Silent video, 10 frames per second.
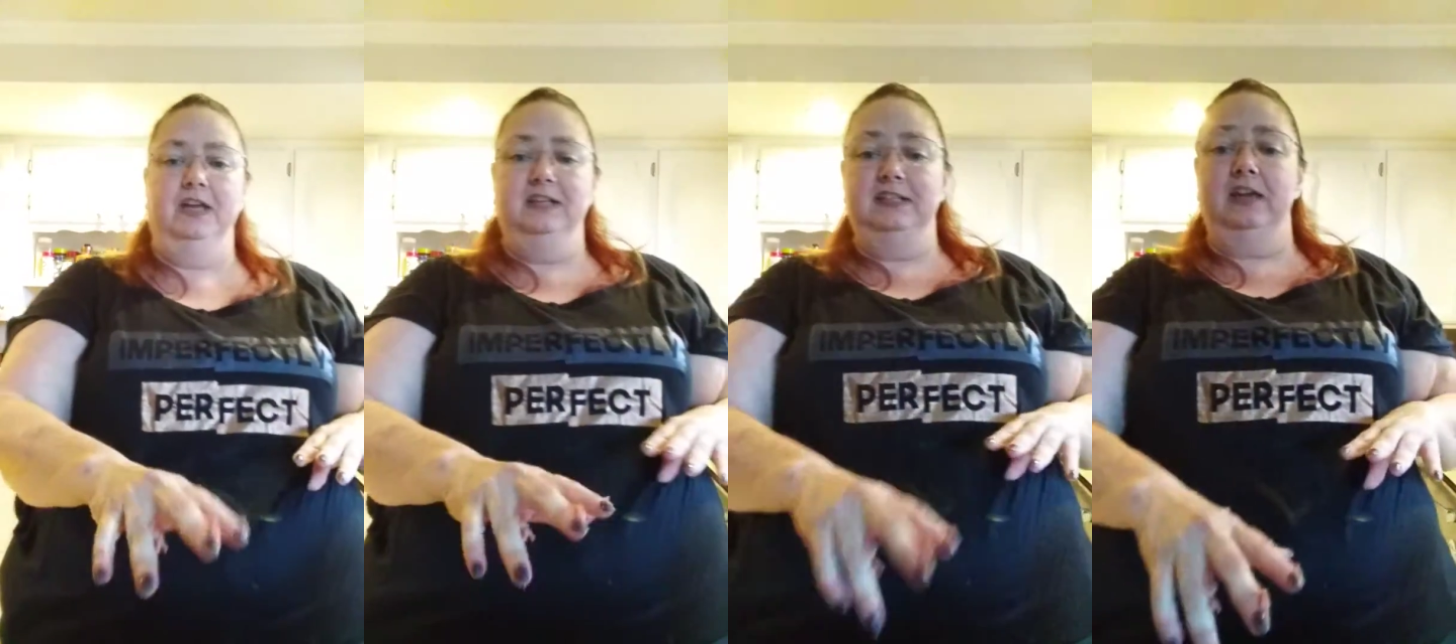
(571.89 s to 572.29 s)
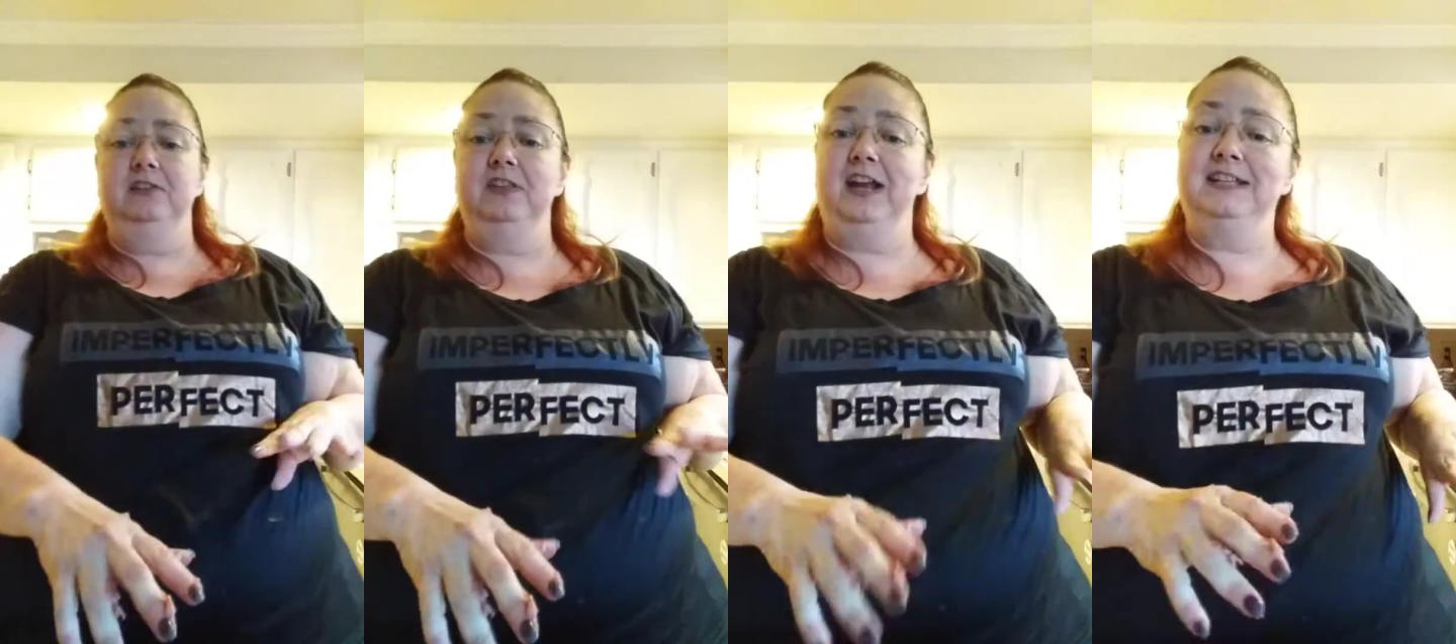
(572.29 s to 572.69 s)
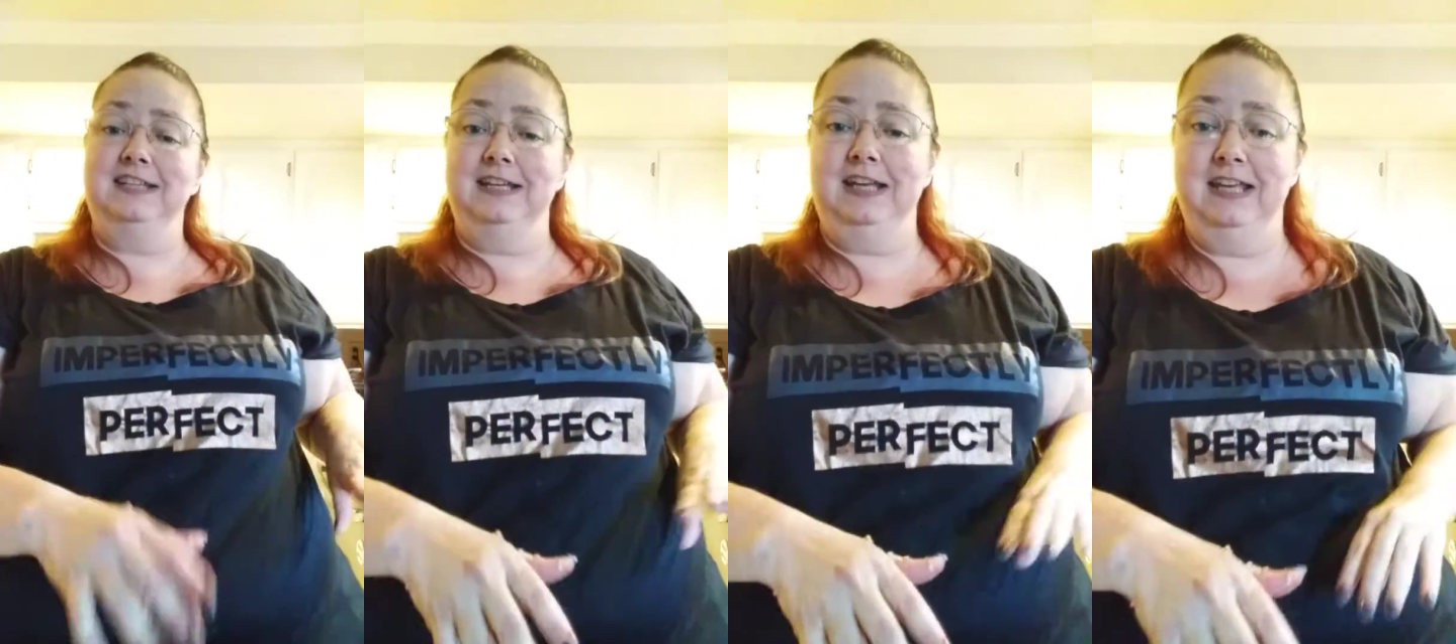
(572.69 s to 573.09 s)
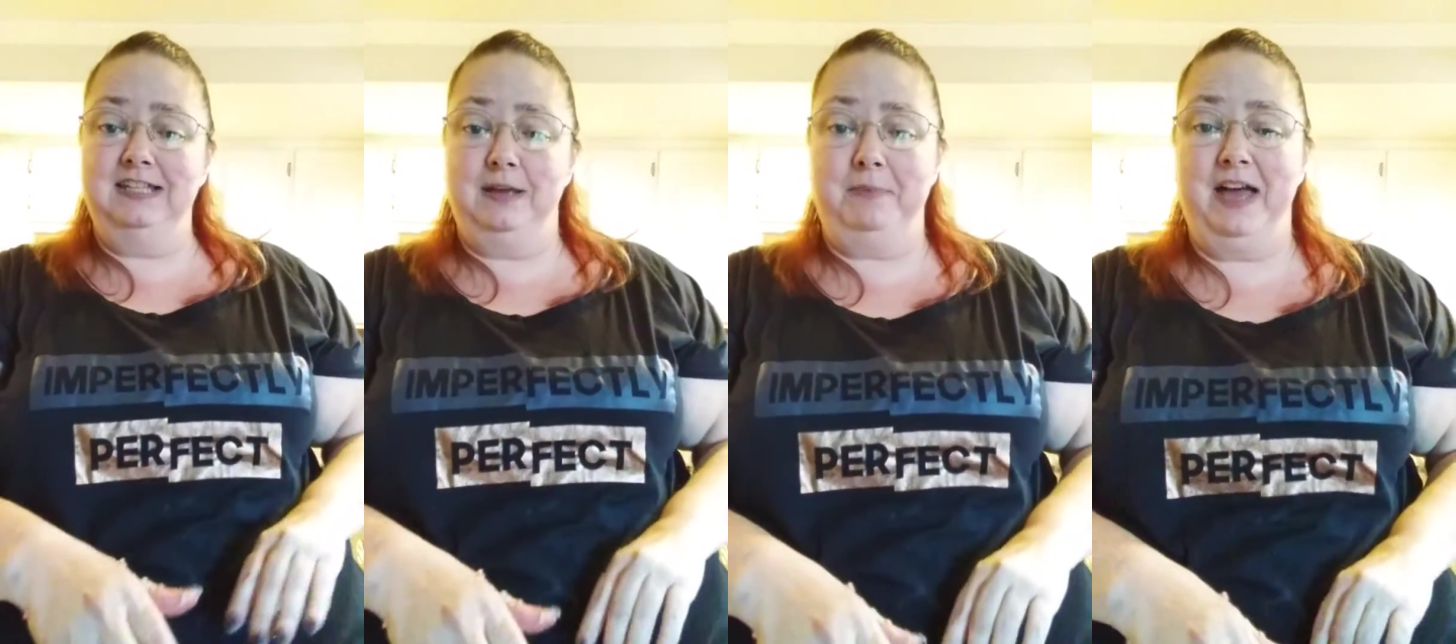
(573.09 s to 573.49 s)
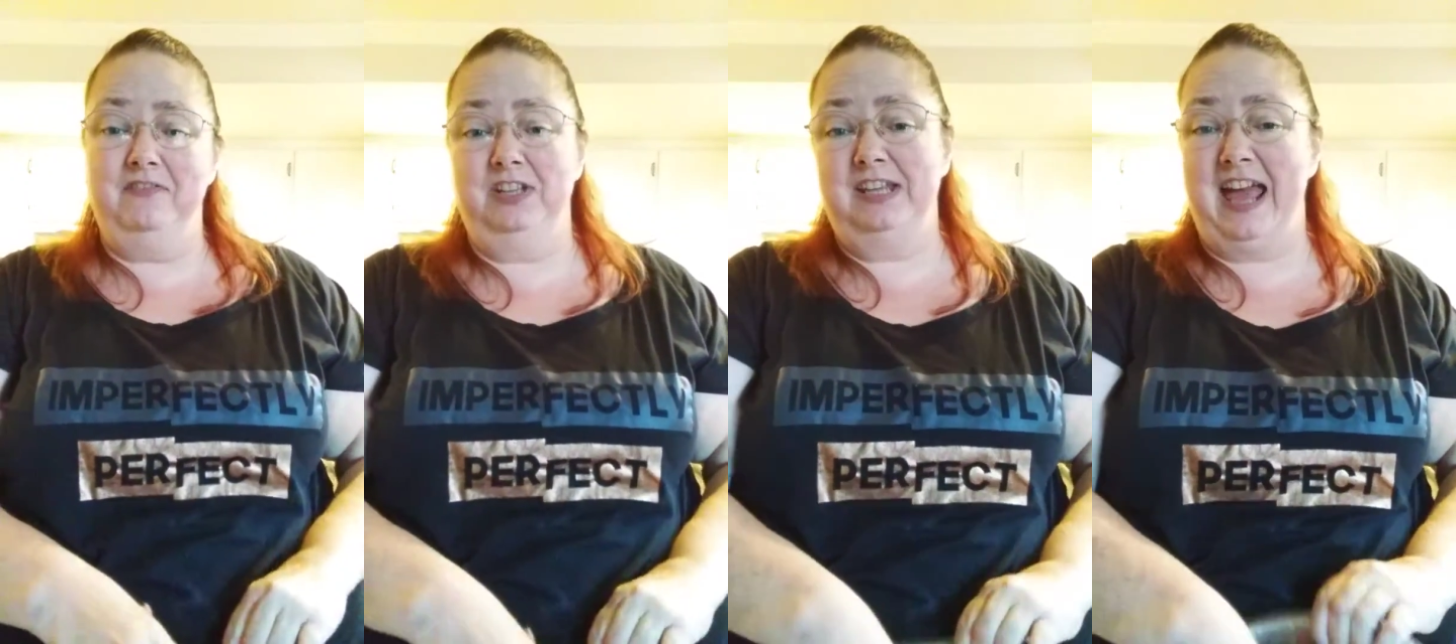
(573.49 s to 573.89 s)
tell you that I did end up
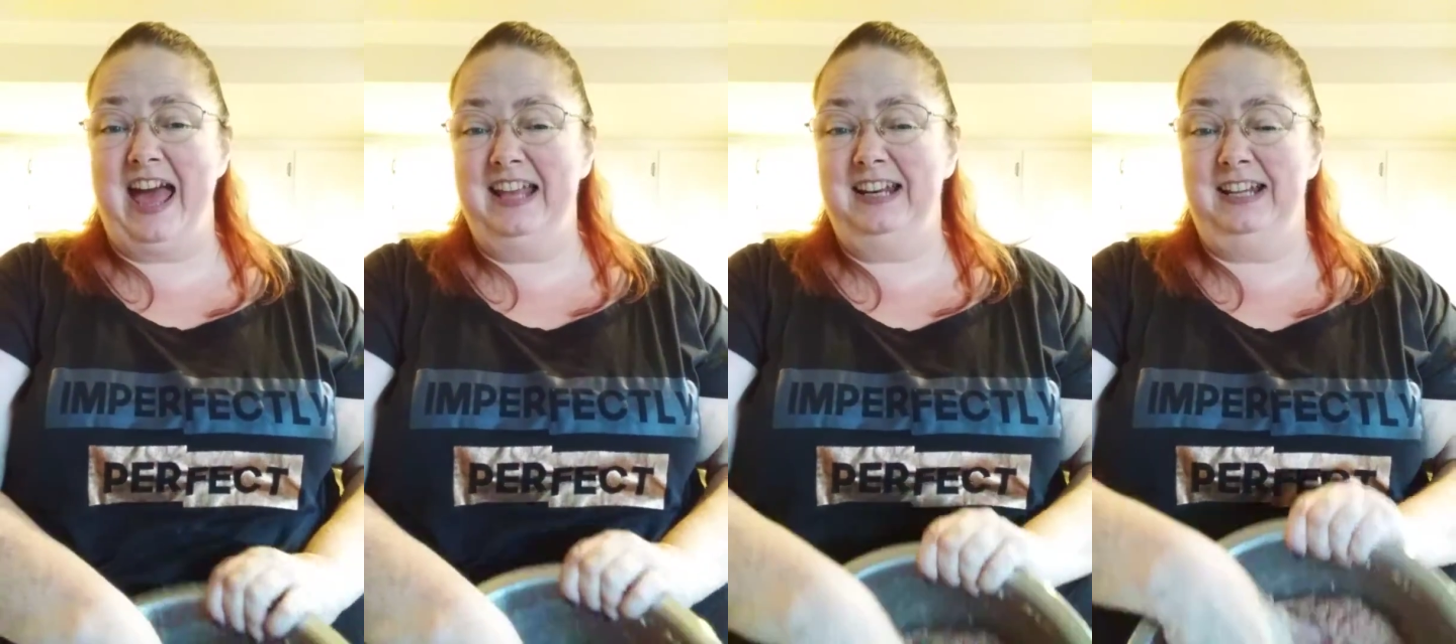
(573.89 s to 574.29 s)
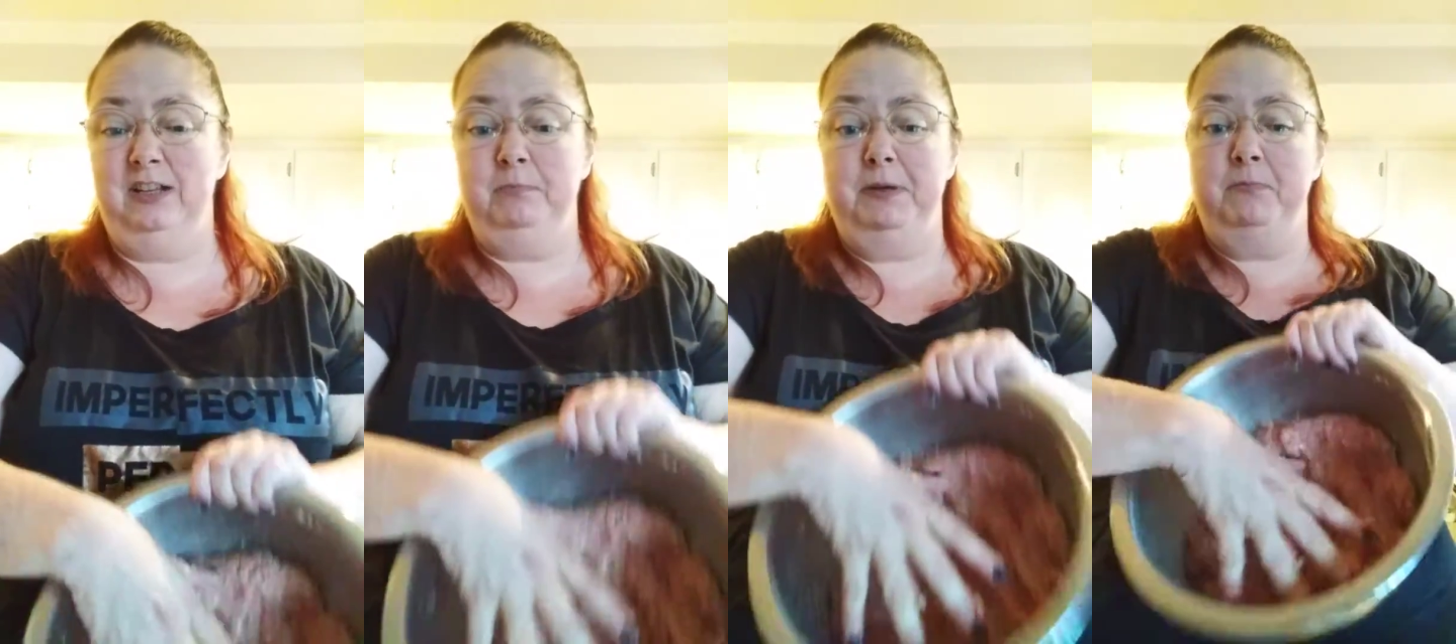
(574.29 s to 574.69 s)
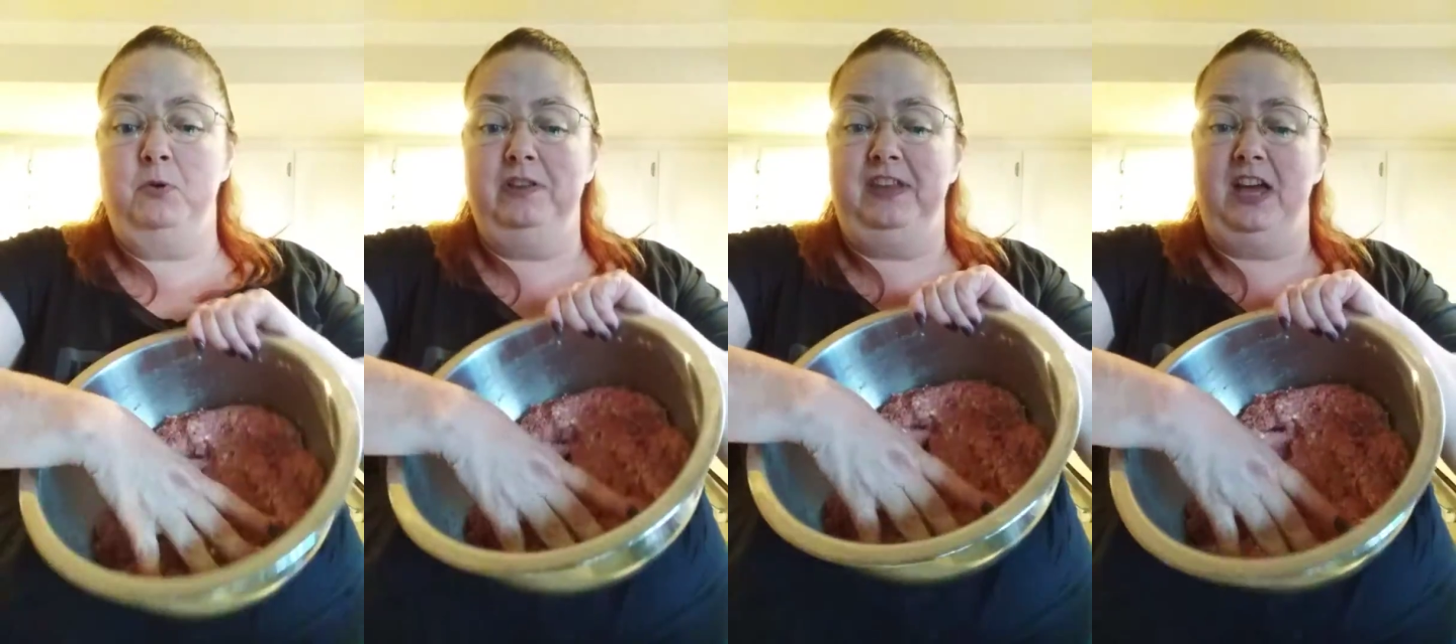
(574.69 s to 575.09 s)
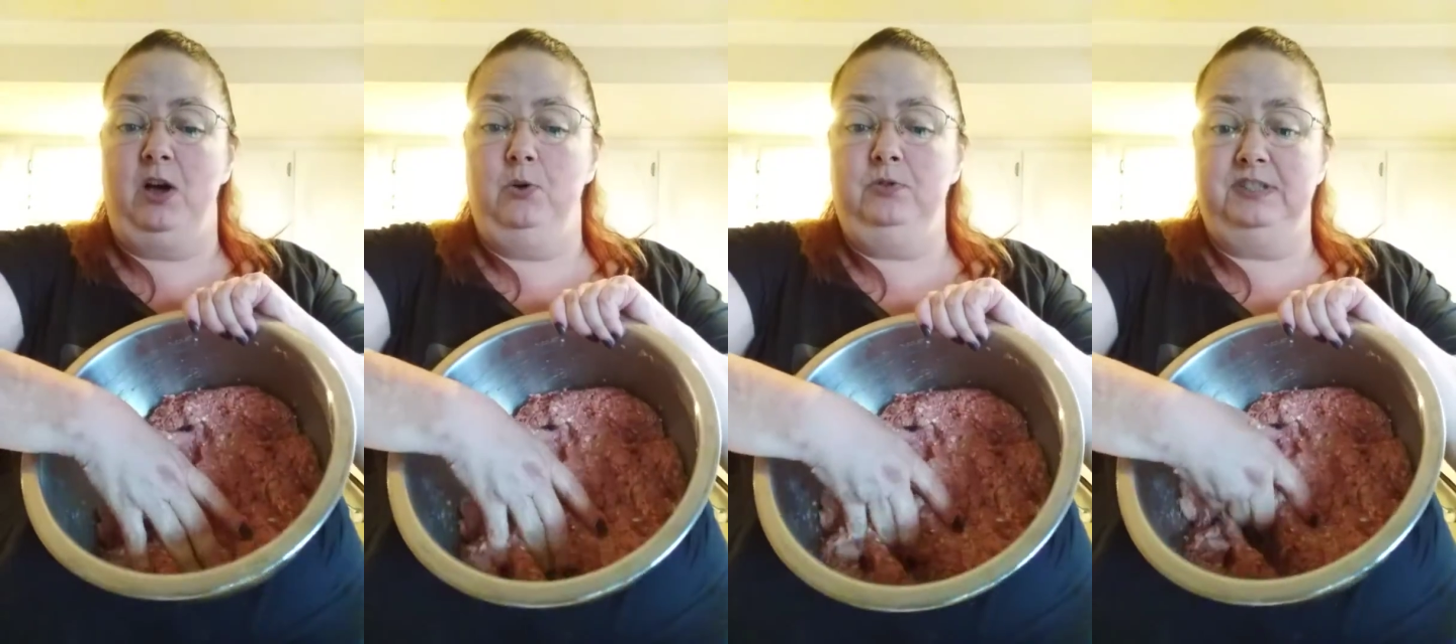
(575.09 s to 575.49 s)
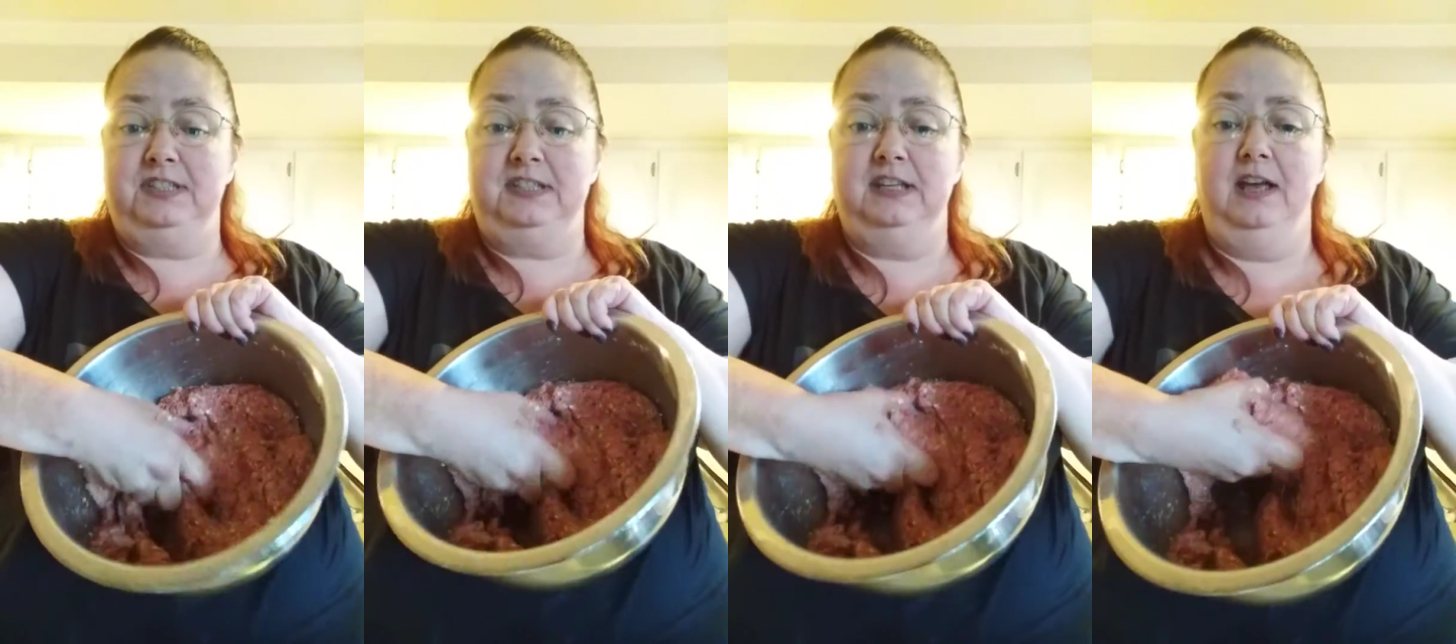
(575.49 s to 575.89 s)
having to add a little bit more of the
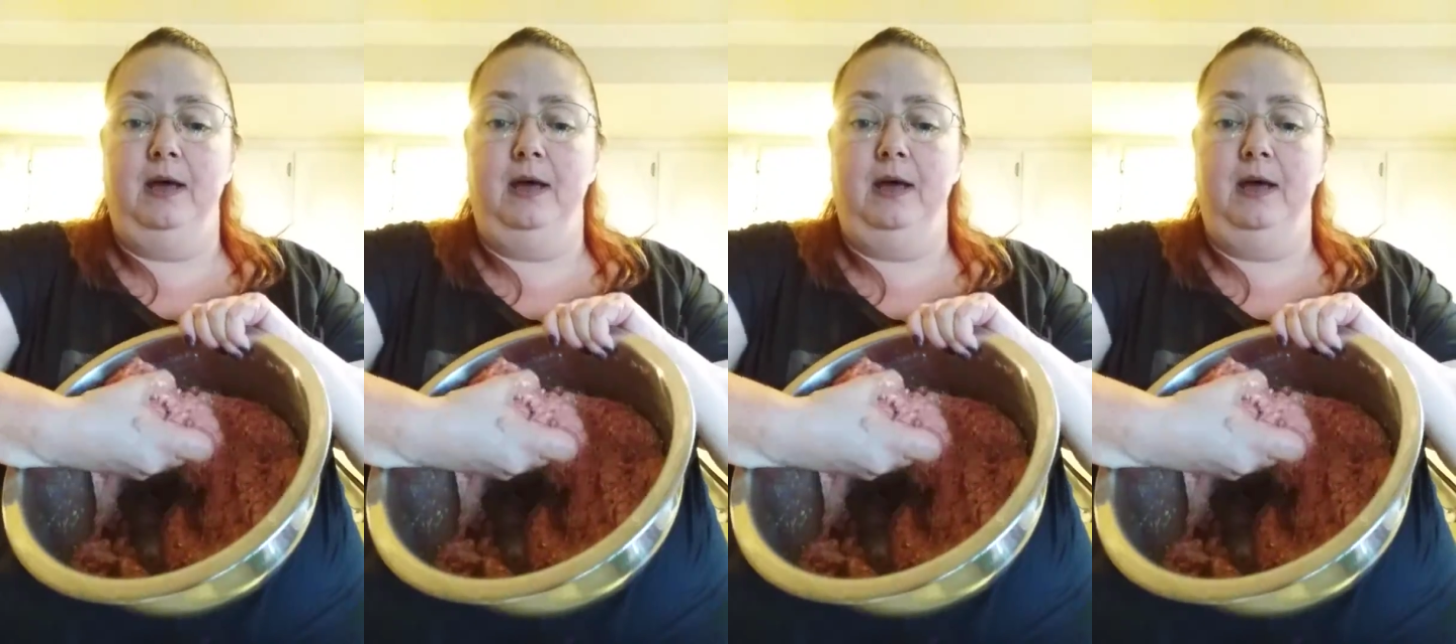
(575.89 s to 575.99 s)
oats,